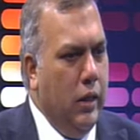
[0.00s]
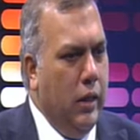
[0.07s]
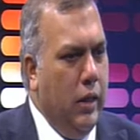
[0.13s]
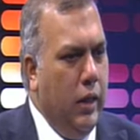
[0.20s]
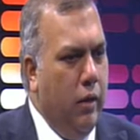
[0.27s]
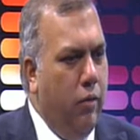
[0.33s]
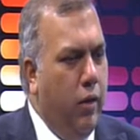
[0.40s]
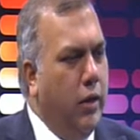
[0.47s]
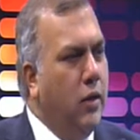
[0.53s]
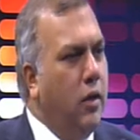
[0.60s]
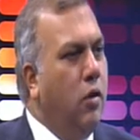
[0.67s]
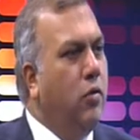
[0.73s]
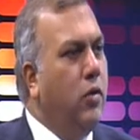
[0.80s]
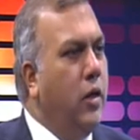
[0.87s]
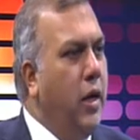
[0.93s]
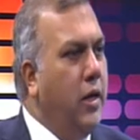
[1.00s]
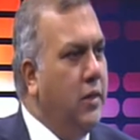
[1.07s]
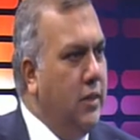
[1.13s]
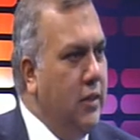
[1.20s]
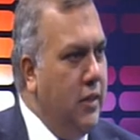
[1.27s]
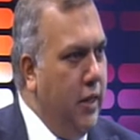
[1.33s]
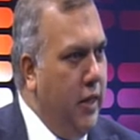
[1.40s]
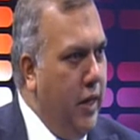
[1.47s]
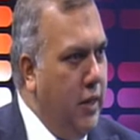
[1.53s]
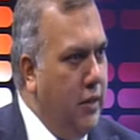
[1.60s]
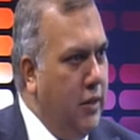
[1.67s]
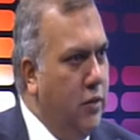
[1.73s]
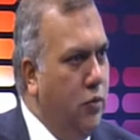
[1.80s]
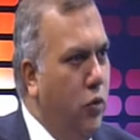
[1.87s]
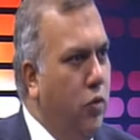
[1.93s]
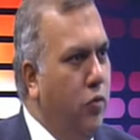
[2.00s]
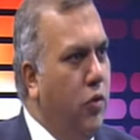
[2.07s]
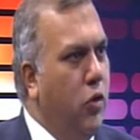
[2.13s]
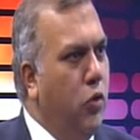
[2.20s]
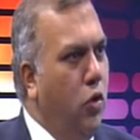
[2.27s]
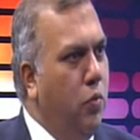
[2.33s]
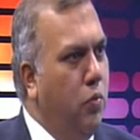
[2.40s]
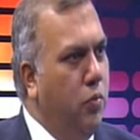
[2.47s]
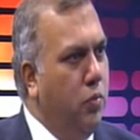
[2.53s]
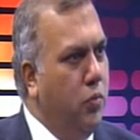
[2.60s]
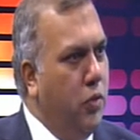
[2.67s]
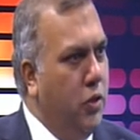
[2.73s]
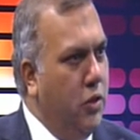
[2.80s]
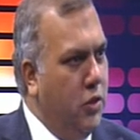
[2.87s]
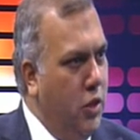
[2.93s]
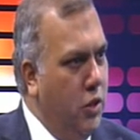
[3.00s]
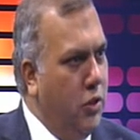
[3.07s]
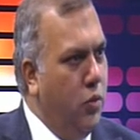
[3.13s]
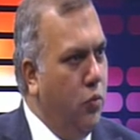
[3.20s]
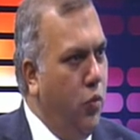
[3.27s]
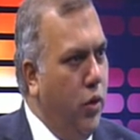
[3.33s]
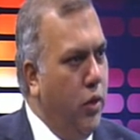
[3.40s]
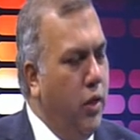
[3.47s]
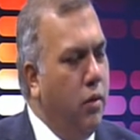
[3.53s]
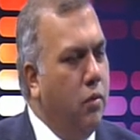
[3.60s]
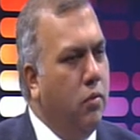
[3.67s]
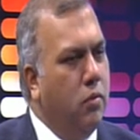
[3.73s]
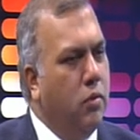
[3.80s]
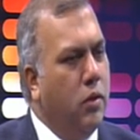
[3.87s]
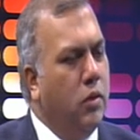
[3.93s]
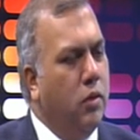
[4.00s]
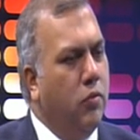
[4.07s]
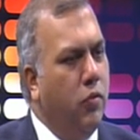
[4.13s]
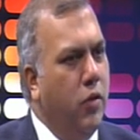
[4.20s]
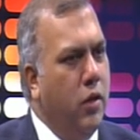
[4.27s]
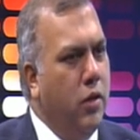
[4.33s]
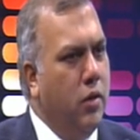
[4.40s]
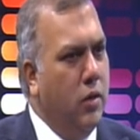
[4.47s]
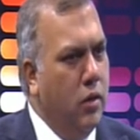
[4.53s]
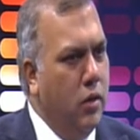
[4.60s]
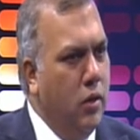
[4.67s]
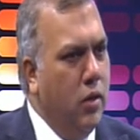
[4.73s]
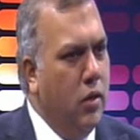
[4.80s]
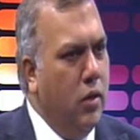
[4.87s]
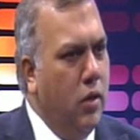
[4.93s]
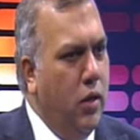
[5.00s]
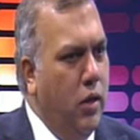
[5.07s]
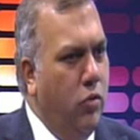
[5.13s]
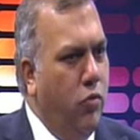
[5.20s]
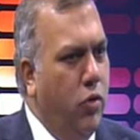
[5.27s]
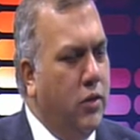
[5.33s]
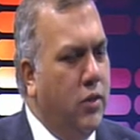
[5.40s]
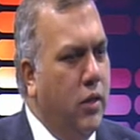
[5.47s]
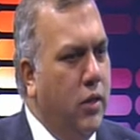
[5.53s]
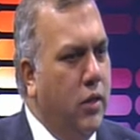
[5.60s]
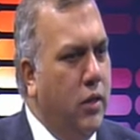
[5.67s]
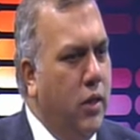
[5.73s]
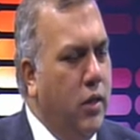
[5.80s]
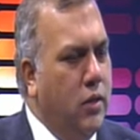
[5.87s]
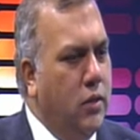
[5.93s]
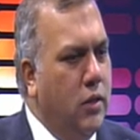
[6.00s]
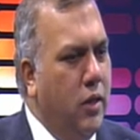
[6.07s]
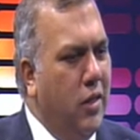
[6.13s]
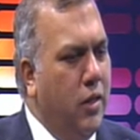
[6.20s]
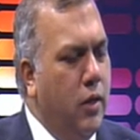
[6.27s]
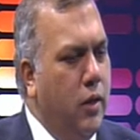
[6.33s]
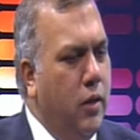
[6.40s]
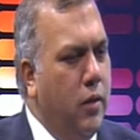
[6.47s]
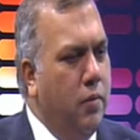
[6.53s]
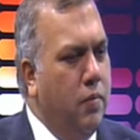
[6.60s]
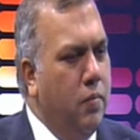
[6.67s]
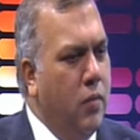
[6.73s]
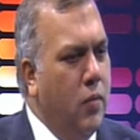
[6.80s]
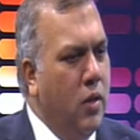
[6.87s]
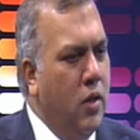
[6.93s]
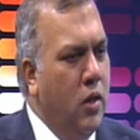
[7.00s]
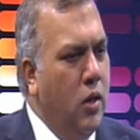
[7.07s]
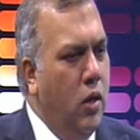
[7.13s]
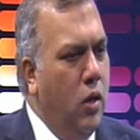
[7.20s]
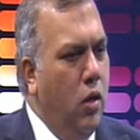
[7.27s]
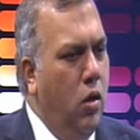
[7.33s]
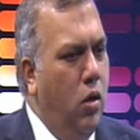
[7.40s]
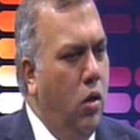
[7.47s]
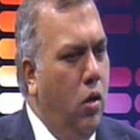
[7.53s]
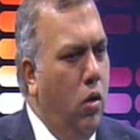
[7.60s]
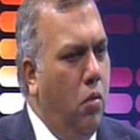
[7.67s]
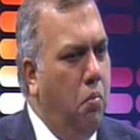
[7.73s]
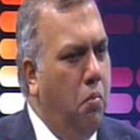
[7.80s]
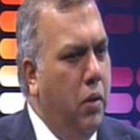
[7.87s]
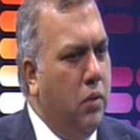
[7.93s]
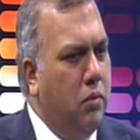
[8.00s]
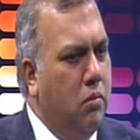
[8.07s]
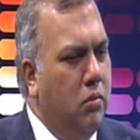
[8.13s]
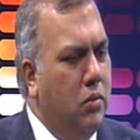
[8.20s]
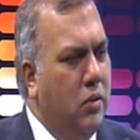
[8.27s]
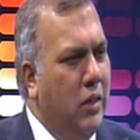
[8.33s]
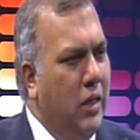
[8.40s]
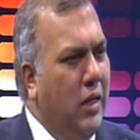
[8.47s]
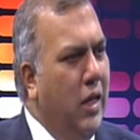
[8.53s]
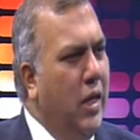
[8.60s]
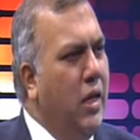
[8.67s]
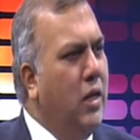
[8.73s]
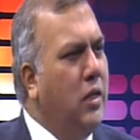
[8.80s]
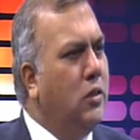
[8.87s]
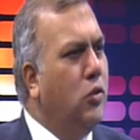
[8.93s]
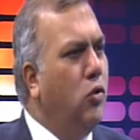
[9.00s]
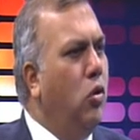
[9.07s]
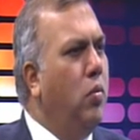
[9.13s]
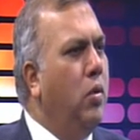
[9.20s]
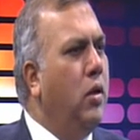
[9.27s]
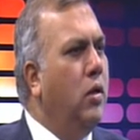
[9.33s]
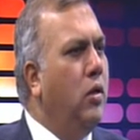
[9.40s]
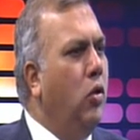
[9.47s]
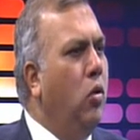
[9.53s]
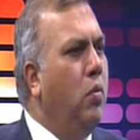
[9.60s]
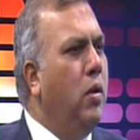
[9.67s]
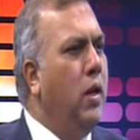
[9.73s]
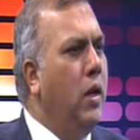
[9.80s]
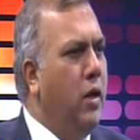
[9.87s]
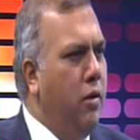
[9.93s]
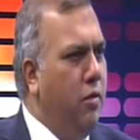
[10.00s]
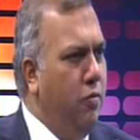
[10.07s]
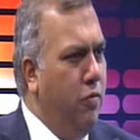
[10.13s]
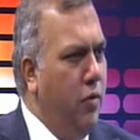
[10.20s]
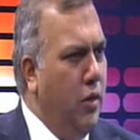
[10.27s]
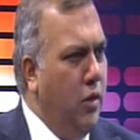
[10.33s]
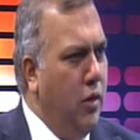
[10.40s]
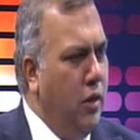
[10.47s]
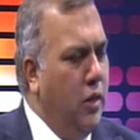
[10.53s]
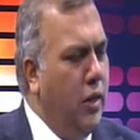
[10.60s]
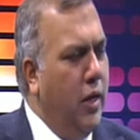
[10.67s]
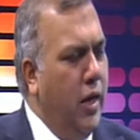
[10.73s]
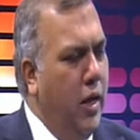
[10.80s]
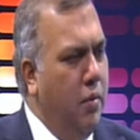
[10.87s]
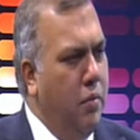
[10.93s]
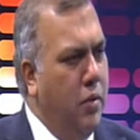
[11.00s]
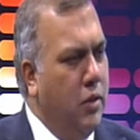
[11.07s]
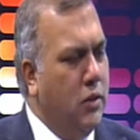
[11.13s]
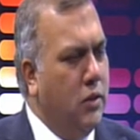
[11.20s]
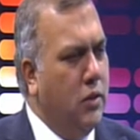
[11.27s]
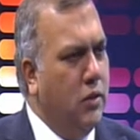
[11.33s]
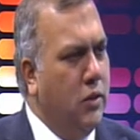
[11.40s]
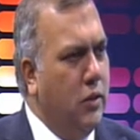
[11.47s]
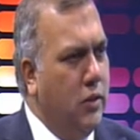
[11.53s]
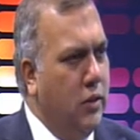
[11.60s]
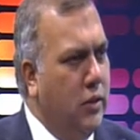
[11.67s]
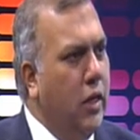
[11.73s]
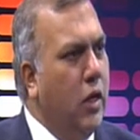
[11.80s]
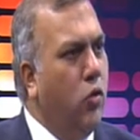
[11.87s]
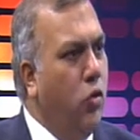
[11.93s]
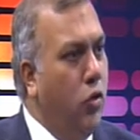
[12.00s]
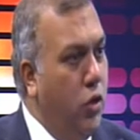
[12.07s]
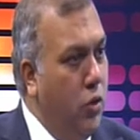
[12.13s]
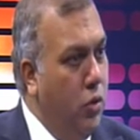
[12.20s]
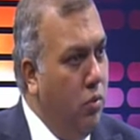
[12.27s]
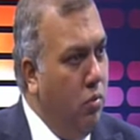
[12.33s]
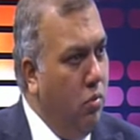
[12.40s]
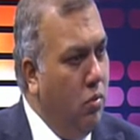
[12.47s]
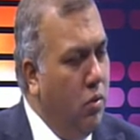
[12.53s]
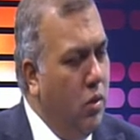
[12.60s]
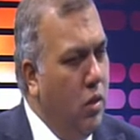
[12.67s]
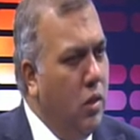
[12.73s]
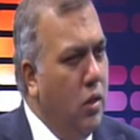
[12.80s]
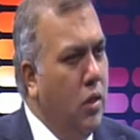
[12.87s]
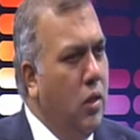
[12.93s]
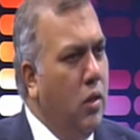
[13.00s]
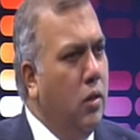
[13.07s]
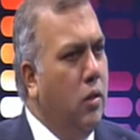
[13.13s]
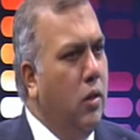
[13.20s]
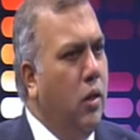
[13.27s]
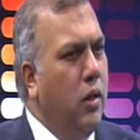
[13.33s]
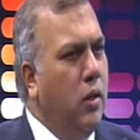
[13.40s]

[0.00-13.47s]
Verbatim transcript: Uh, right now, the ICJ case is one of the top discussion points right. and right. very interesting things. And uh, but the is normal normal life in in the camp is still continue, mm -hmm, mm -hmm.